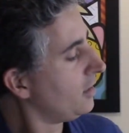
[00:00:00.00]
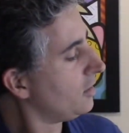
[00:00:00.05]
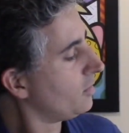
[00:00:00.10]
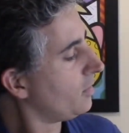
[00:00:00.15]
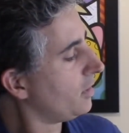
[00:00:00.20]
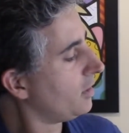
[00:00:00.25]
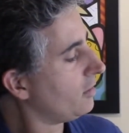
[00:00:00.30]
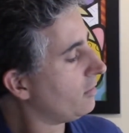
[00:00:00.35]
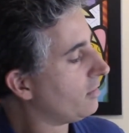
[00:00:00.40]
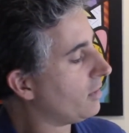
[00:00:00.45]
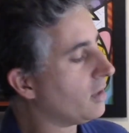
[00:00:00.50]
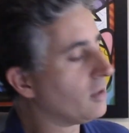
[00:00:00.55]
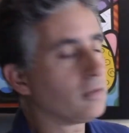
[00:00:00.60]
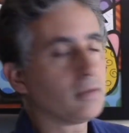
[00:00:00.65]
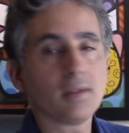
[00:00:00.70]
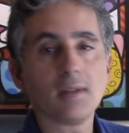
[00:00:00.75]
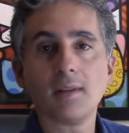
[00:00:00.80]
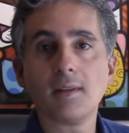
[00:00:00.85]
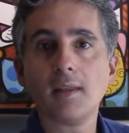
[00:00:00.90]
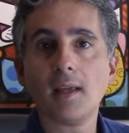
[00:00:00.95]
what you
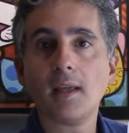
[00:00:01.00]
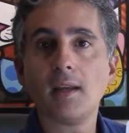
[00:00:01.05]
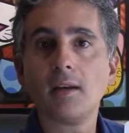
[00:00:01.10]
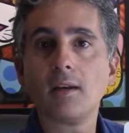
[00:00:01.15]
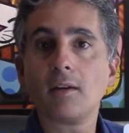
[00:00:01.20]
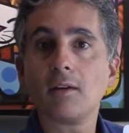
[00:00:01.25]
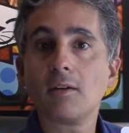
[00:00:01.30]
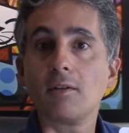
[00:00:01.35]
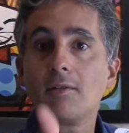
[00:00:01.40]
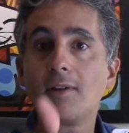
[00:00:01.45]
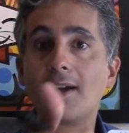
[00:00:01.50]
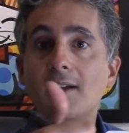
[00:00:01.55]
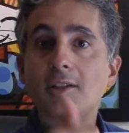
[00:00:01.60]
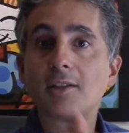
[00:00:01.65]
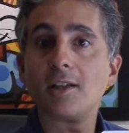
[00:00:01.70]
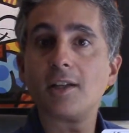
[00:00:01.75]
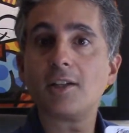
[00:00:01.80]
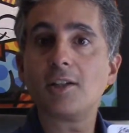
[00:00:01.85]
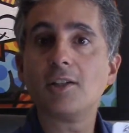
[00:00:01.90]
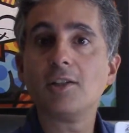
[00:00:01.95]
wrote, then
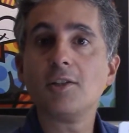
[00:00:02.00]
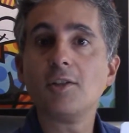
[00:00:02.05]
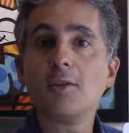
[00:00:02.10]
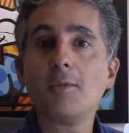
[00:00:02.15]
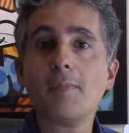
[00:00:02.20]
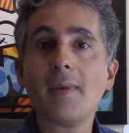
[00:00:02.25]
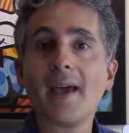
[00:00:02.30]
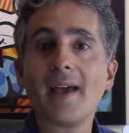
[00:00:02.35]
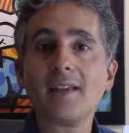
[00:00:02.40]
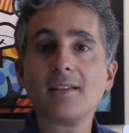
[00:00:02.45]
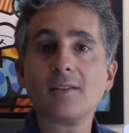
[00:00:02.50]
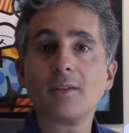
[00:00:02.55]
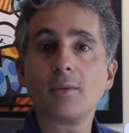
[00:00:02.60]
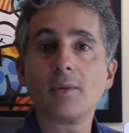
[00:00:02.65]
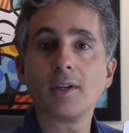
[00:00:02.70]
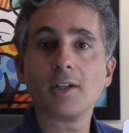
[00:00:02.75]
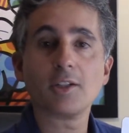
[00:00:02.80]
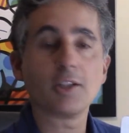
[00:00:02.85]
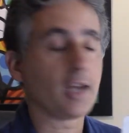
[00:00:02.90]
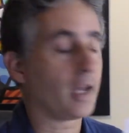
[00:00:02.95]
congratulations, you passed the
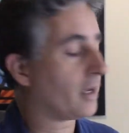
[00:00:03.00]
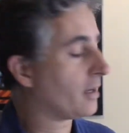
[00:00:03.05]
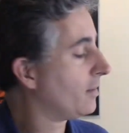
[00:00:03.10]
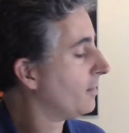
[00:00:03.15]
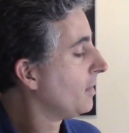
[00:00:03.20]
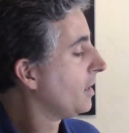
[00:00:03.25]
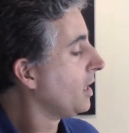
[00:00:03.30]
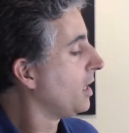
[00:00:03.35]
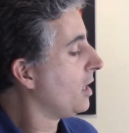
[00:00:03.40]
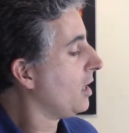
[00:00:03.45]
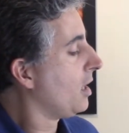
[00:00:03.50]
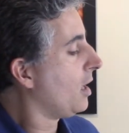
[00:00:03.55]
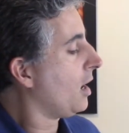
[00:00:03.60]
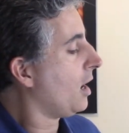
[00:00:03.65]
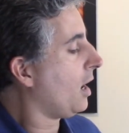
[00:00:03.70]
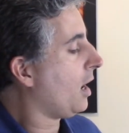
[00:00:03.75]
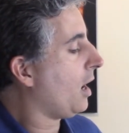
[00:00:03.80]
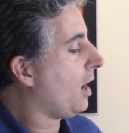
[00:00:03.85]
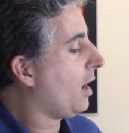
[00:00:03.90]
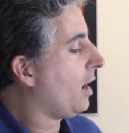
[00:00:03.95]
quick check.
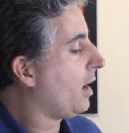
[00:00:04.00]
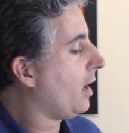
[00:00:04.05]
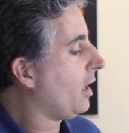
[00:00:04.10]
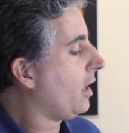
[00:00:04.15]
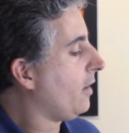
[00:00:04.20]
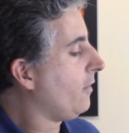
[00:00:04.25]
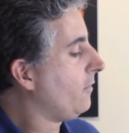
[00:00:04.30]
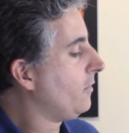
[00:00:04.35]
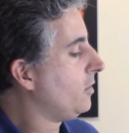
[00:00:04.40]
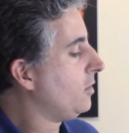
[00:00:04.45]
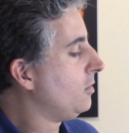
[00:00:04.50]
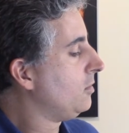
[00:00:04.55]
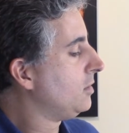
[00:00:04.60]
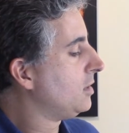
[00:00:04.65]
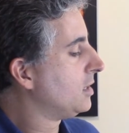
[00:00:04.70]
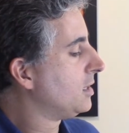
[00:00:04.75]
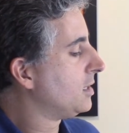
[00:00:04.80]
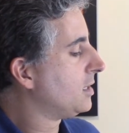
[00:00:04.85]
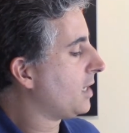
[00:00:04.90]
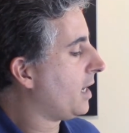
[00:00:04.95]
If you
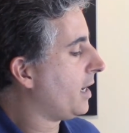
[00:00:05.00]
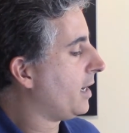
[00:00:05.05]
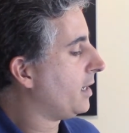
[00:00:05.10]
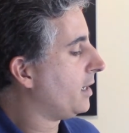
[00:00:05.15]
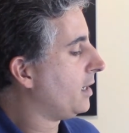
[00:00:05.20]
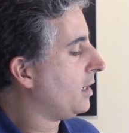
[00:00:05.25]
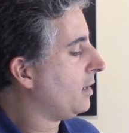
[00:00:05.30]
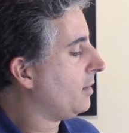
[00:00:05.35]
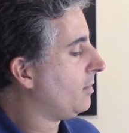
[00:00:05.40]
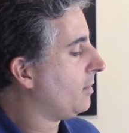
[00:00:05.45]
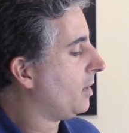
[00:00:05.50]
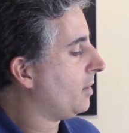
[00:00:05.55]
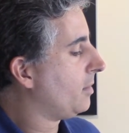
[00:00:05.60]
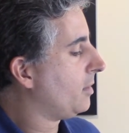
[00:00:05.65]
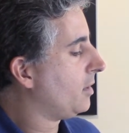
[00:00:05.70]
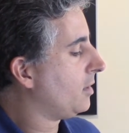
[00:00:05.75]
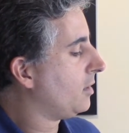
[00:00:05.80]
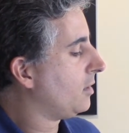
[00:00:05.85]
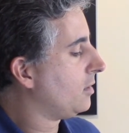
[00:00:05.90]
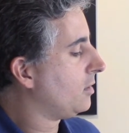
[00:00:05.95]
decided, maybe
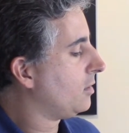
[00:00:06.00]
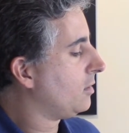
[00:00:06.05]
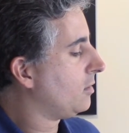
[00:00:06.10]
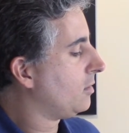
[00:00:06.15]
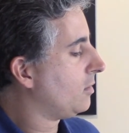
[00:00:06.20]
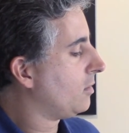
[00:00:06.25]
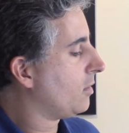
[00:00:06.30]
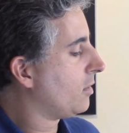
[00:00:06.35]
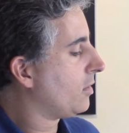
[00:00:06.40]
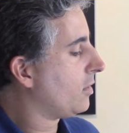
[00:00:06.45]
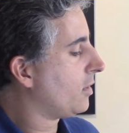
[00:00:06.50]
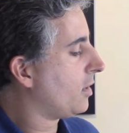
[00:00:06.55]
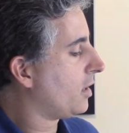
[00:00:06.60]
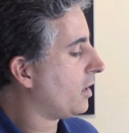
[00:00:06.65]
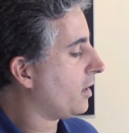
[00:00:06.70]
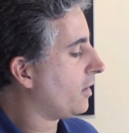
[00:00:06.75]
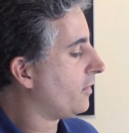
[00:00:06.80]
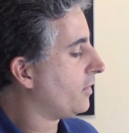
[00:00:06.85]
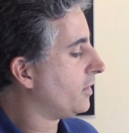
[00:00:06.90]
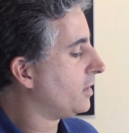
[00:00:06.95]
you
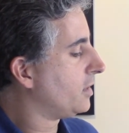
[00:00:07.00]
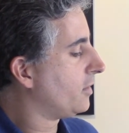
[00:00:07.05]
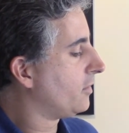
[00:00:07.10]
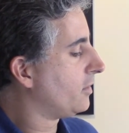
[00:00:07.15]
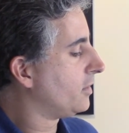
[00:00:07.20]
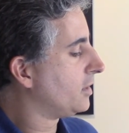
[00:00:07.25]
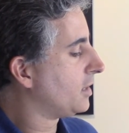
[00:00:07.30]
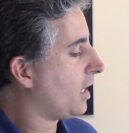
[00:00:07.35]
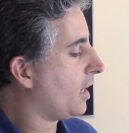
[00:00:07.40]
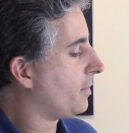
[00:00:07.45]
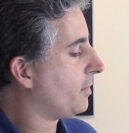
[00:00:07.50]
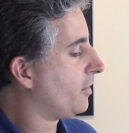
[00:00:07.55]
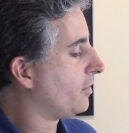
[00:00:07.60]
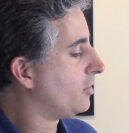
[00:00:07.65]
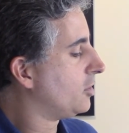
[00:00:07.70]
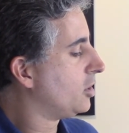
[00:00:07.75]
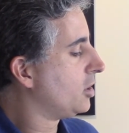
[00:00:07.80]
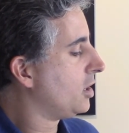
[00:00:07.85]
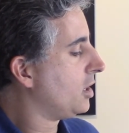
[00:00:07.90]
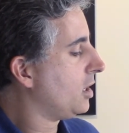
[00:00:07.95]
thought of a different type of
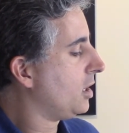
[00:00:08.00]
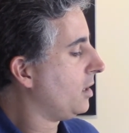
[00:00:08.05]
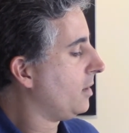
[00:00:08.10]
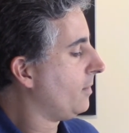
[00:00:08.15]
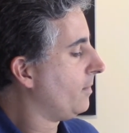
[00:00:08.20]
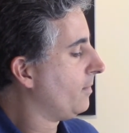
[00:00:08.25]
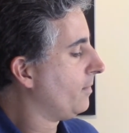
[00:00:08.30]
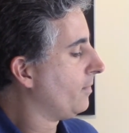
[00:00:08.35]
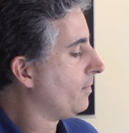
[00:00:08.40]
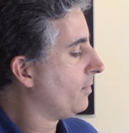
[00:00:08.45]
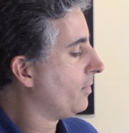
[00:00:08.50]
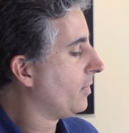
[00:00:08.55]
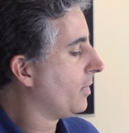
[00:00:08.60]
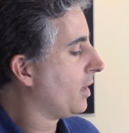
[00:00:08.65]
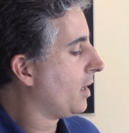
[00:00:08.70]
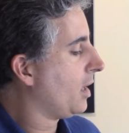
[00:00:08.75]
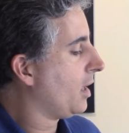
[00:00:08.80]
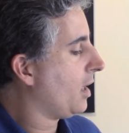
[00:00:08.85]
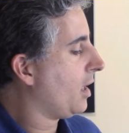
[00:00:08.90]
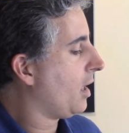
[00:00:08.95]
G,
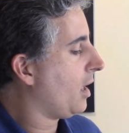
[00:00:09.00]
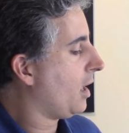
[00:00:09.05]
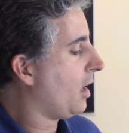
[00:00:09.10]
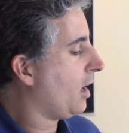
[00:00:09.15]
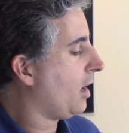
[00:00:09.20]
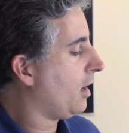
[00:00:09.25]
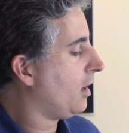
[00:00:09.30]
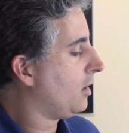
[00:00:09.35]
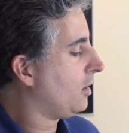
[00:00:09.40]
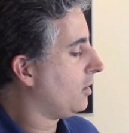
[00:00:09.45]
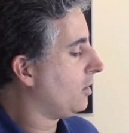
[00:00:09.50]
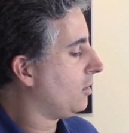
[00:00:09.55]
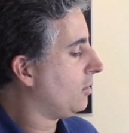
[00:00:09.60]
and you